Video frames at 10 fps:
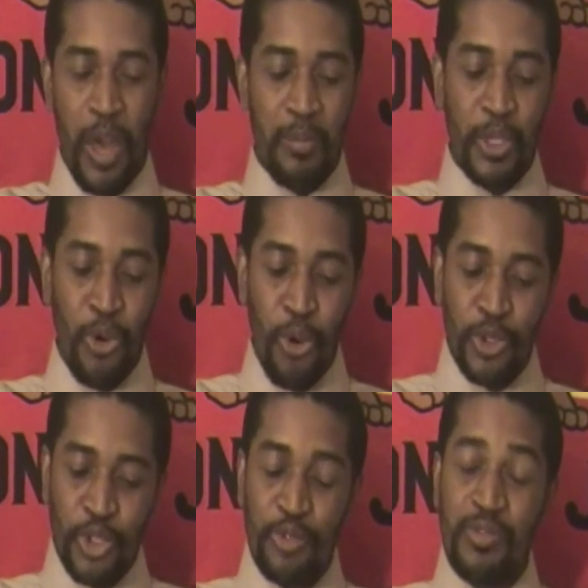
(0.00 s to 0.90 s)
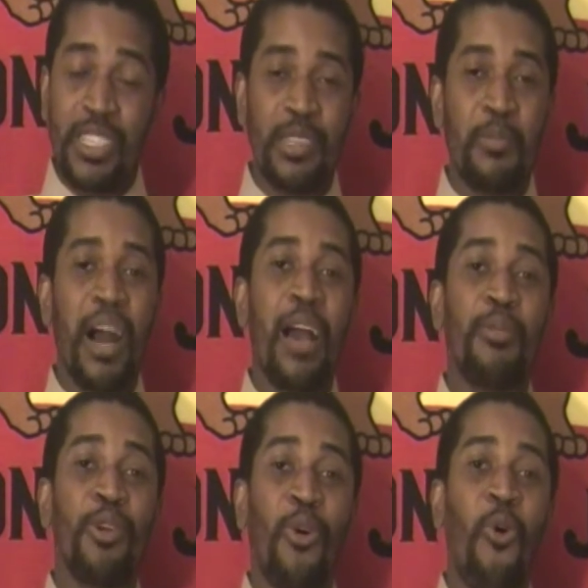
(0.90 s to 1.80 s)
and because you read the
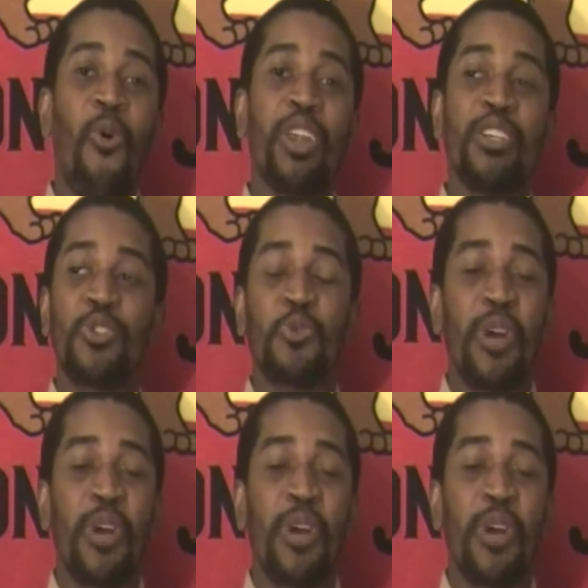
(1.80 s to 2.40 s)
Bible according to